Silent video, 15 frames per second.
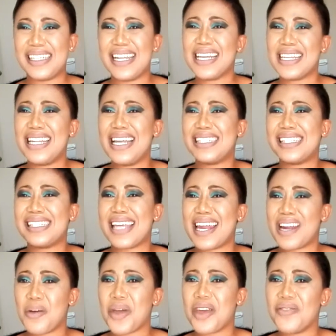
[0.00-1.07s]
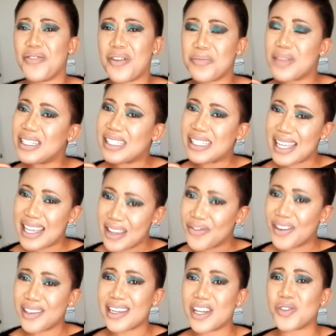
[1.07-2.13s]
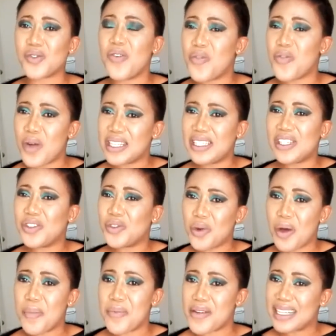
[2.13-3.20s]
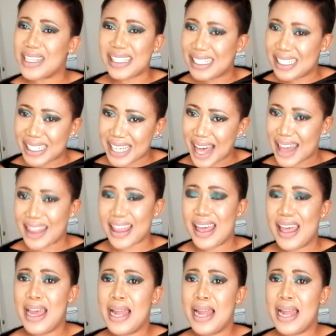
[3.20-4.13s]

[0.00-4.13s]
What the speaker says: Let's get away from this evilness of wanting to oppress each other.